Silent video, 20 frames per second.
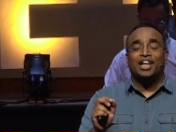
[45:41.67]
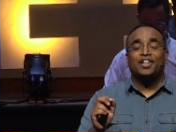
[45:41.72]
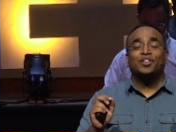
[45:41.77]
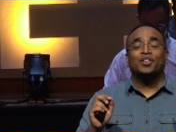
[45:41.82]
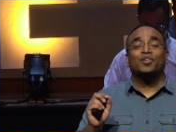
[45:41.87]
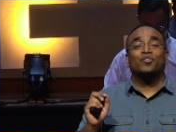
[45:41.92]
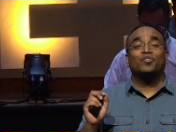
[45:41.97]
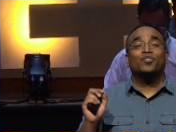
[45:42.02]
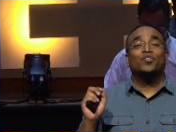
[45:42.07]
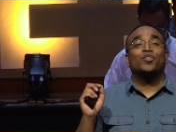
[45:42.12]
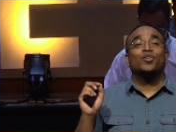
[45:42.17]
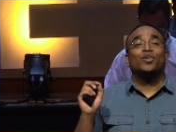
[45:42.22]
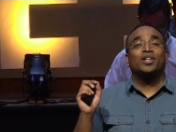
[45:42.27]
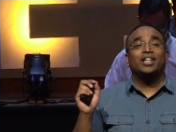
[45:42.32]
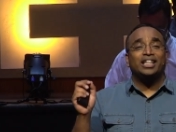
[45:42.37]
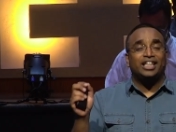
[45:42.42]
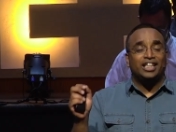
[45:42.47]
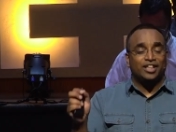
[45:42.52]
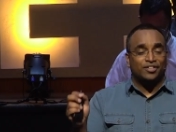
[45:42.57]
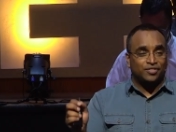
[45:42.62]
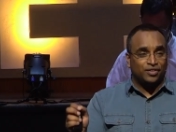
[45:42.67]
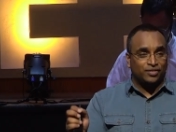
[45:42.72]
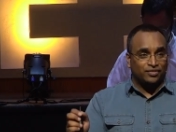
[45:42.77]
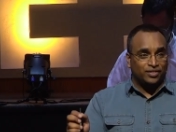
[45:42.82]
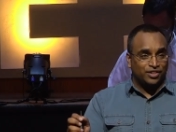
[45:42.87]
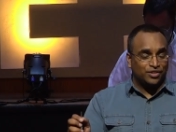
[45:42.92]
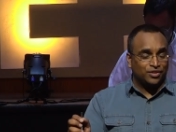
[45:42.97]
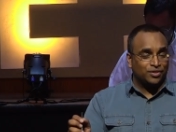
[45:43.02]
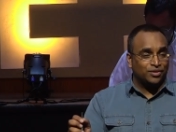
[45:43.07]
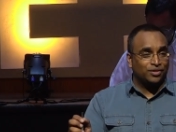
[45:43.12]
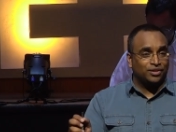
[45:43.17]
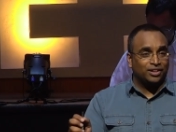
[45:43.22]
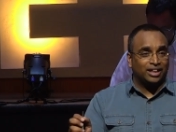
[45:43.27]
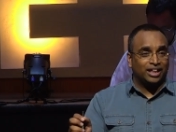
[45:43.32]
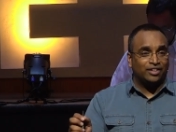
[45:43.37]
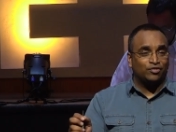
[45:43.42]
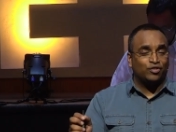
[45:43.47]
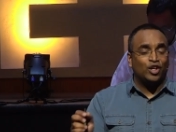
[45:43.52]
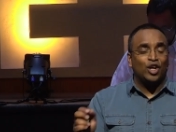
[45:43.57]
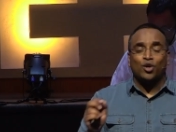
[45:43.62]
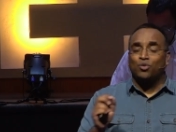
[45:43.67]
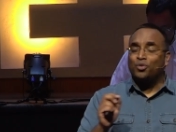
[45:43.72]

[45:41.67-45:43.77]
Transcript: the free gift of eternal life.